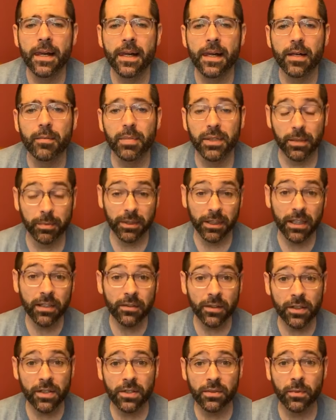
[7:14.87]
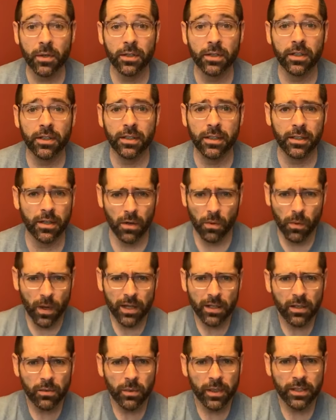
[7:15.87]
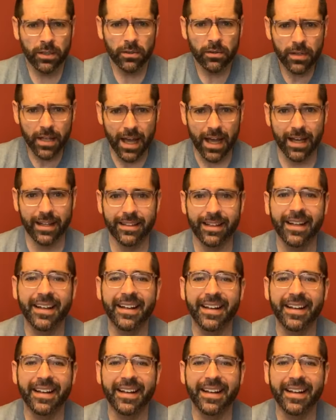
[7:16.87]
But the believers wondered, you know, when did we do that?